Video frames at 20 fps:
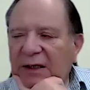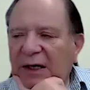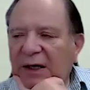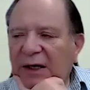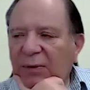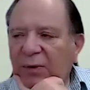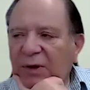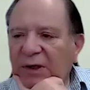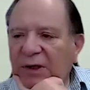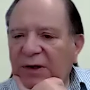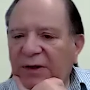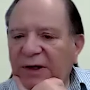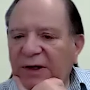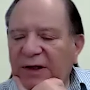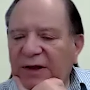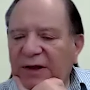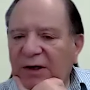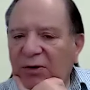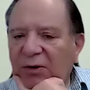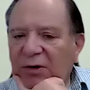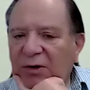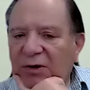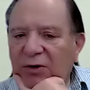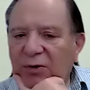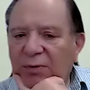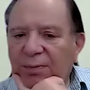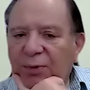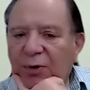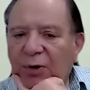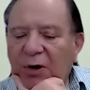really think there are two
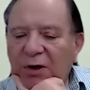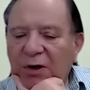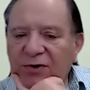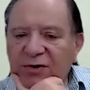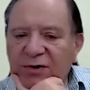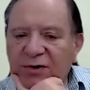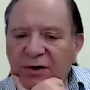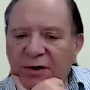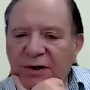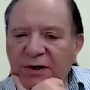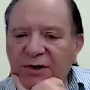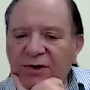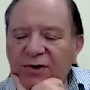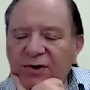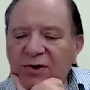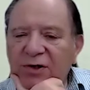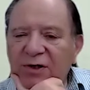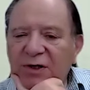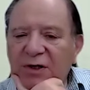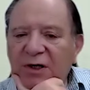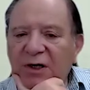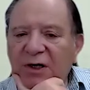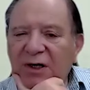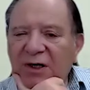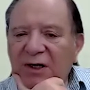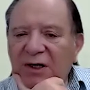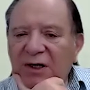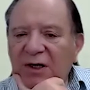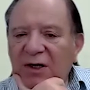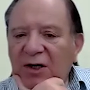parts to this.
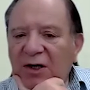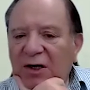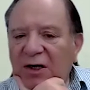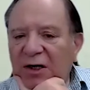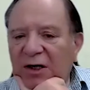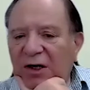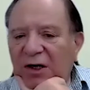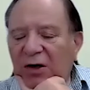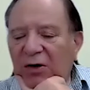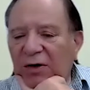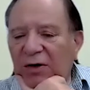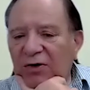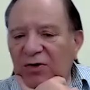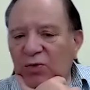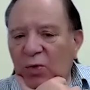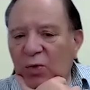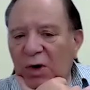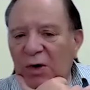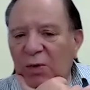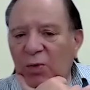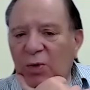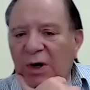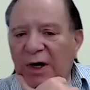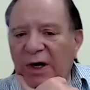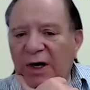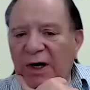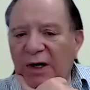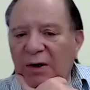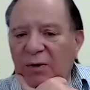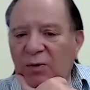There's one
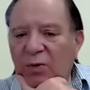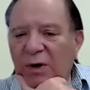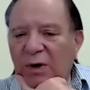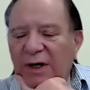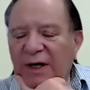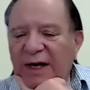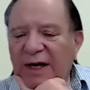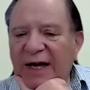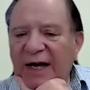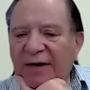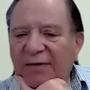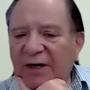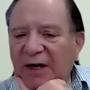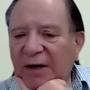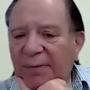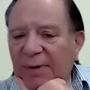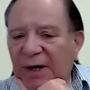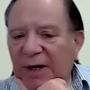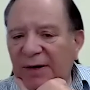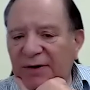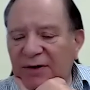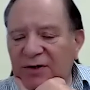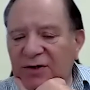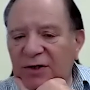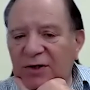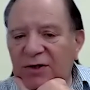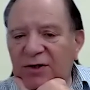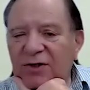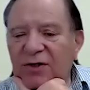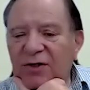way where you have an
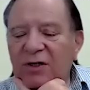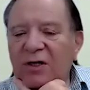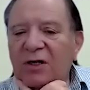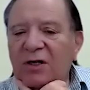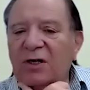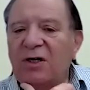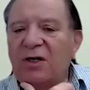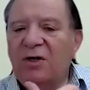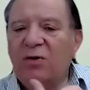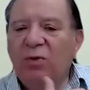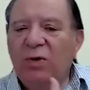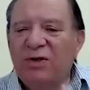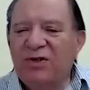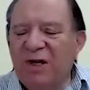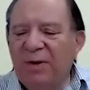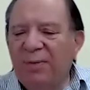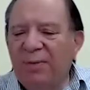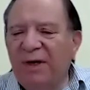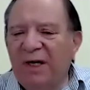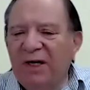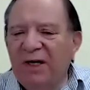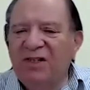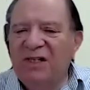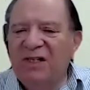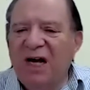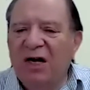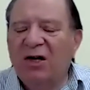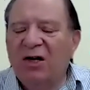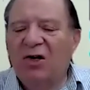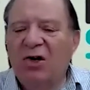hypothesis where something is
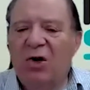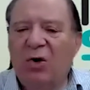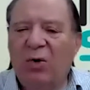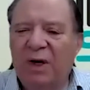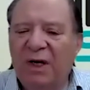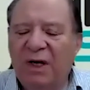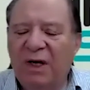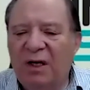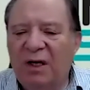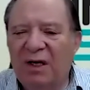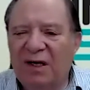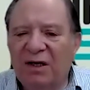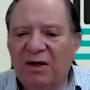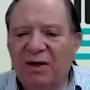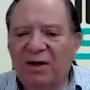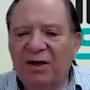not going